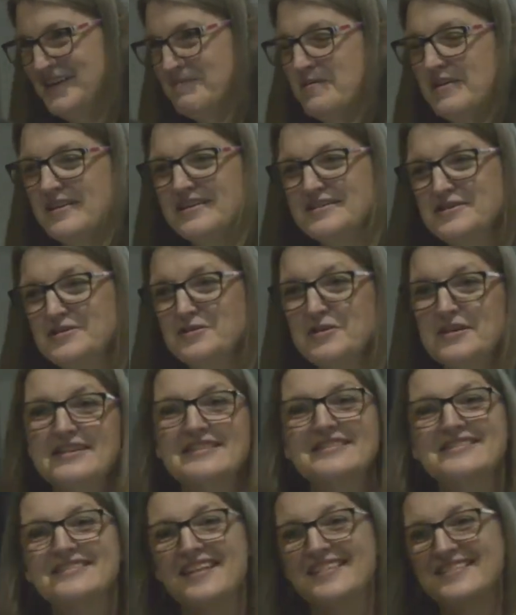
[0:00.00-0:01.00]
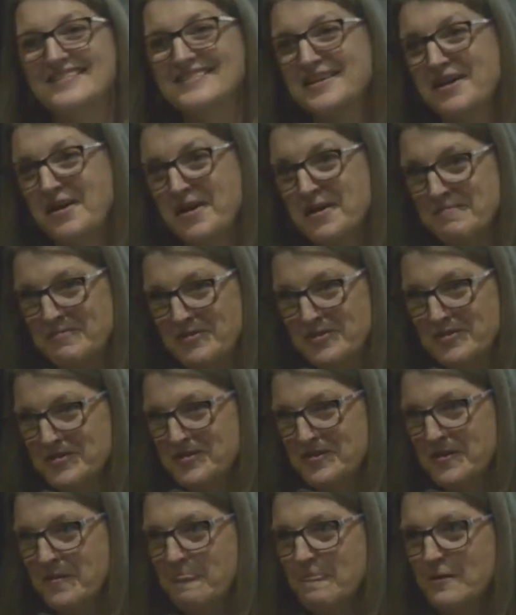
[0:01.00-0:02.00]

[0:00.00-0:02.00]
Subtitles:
Because you didn't set the timer.